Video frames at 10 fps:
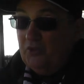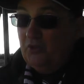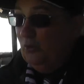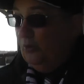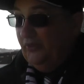
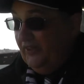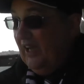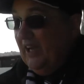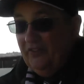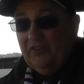goal,
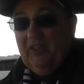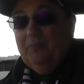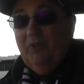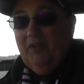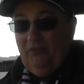neither
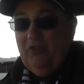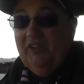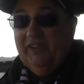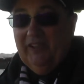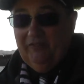keeper
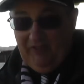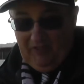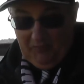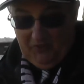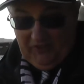really had
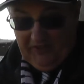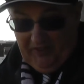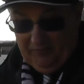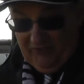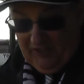very
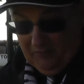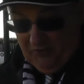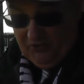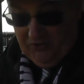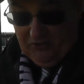much to